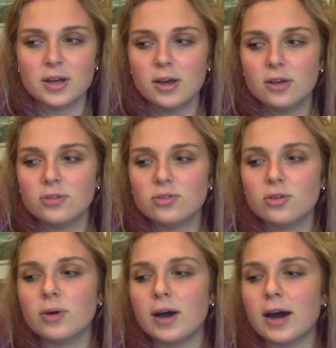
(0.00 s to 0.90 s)

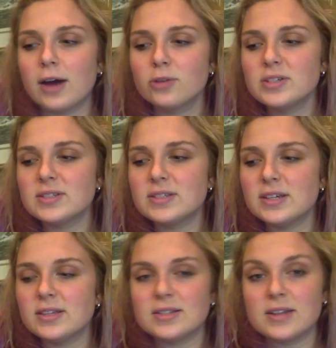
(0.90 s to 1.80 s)
So how do we see
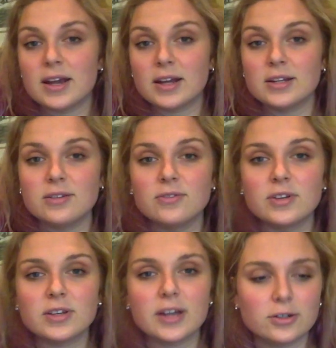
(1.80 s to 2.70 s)
these negative
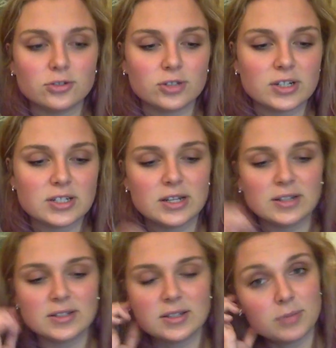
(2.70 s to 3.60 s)

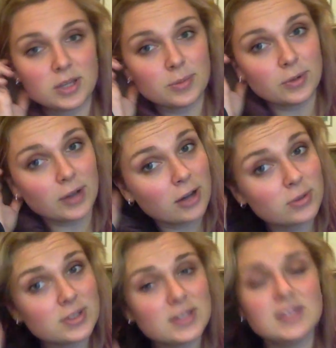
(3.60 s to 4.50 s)
characteristics in people? How do we
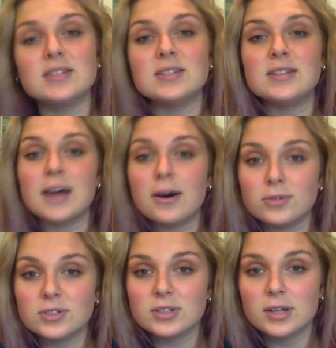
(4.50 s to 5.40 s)
see this
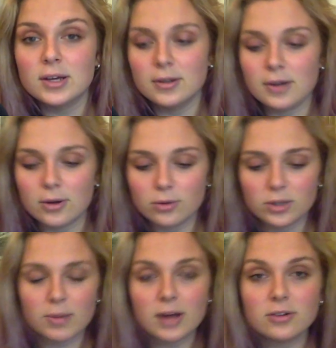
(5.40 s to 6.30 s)
doubt, not only in
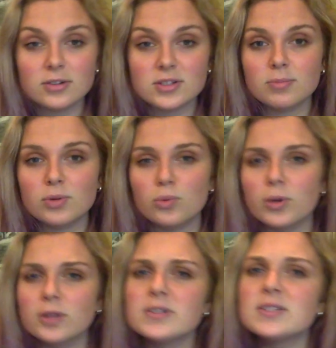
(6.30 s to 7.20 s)
modernism, but where
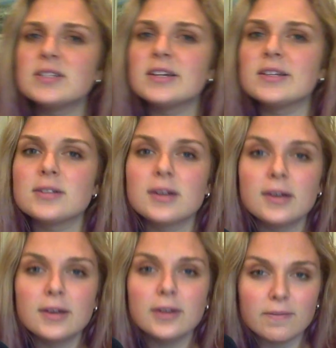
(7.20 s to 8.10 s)
do we see it
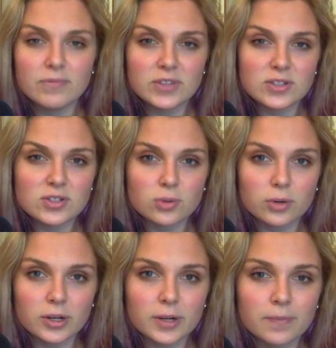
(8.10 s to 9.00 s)
in this
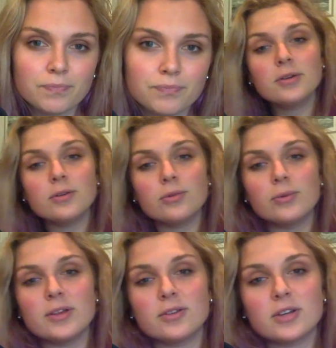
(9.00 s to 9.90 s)
story?
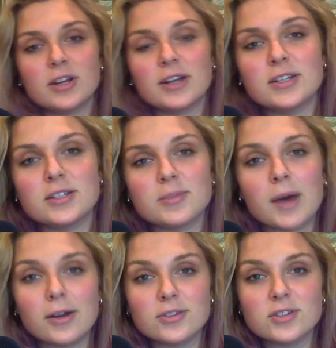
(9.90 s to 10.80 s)
With connecting it to
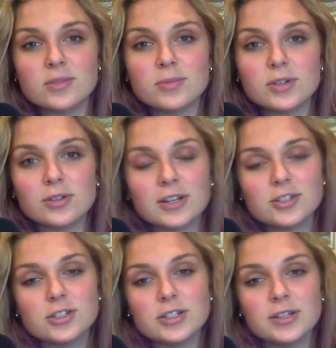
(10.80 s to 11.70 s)
modernism, you'll
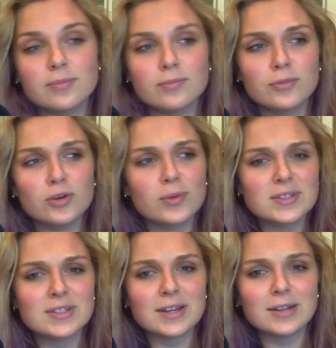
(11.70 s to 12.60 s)
actually
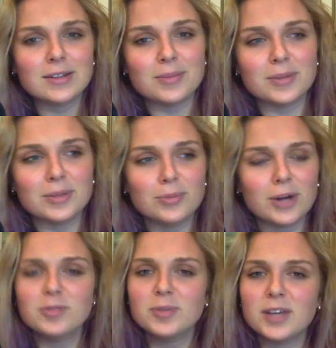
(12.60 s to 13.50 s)
coincidentally be
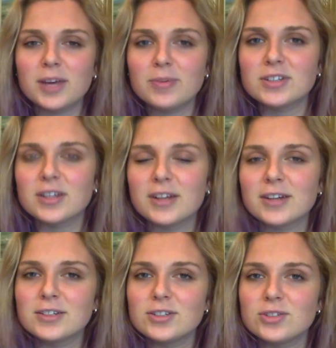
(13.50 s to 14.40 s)
probably able to connect
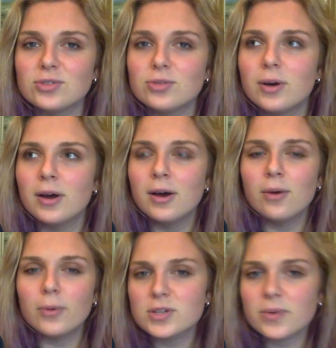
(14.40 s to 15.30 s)
it to
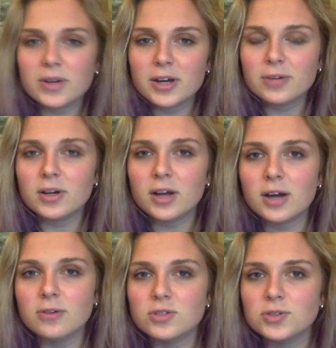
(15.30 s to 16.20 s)
what's going on right
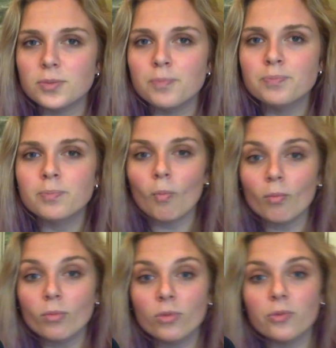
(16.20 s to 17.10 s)
now too.
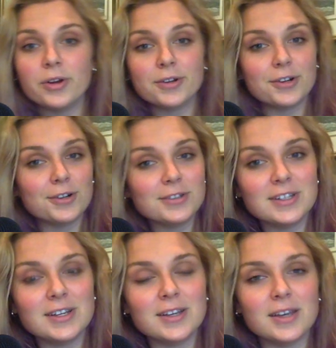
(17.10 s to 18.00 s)
We are
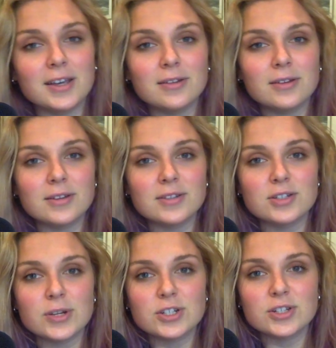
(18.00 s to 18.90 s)
currently in a
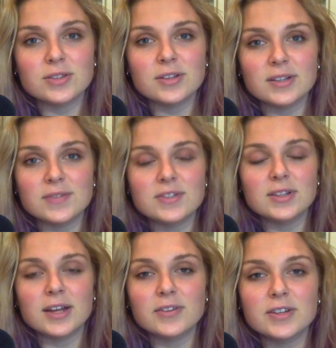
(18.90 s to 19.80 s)
situation that leaves a
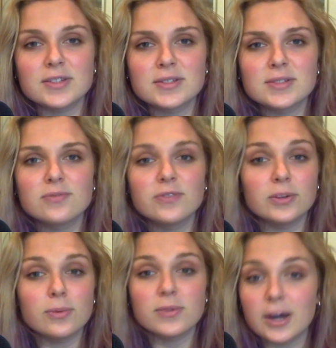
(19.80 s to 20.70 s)
lot of us filled
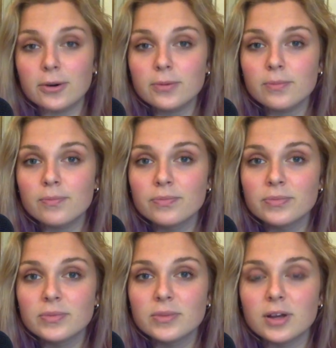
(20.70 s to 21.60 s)
with doubt,
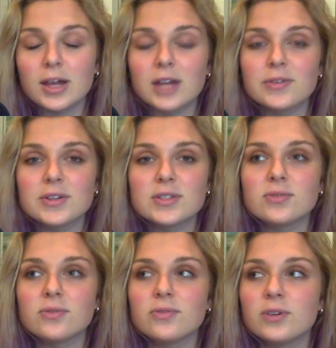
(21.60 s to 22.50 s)
a lot of us
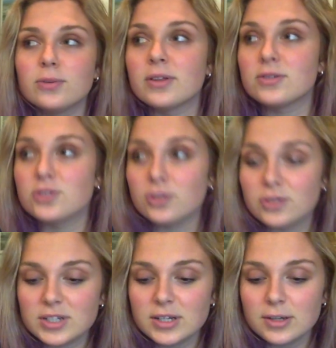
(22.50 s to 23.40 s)
filled with
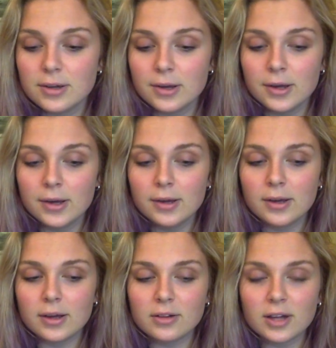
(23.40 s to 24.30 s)
uncertainty,
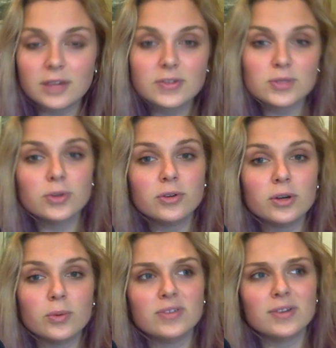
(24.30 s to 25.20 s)
and a lot of us wondering
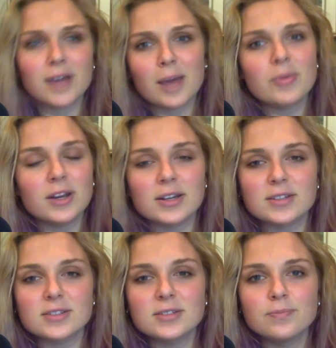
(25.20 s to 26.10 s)
what's going to happen
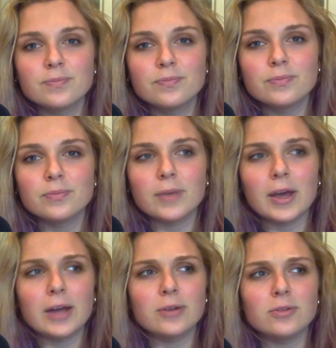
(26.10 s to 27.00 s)
next.
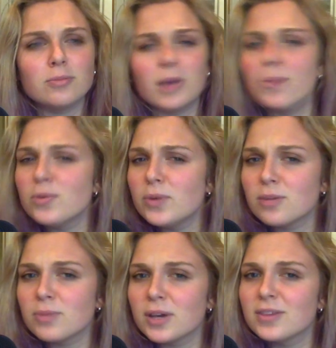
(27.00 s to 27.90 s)
And maybe we can
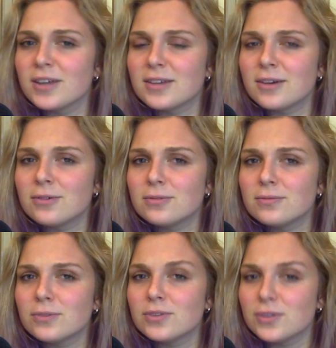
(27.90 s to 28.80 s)
pick that out
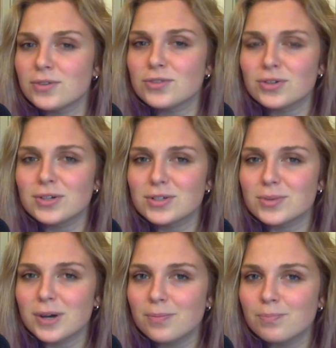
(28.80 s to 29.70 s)
within the story as well.